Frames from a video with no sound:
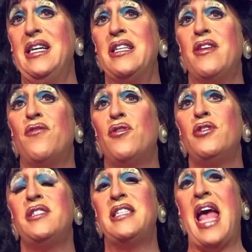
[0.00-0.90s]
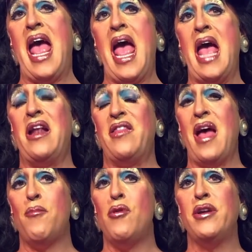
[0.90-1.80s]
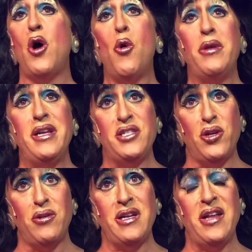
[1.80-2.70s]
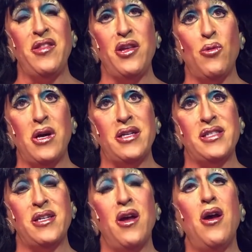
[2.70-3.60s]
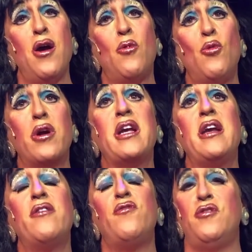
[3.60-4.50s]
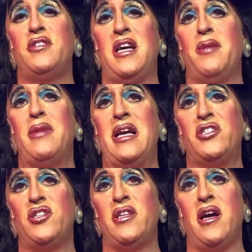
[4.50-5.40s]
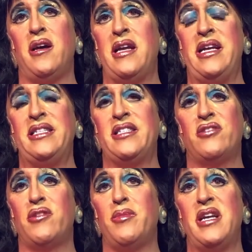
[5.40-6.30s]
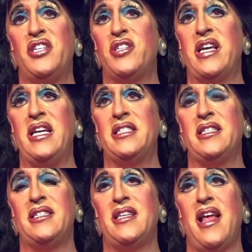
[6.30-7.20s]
the first and, at that point, only attorney in the U.S. working full-time nationally on AIDS discrimination cases.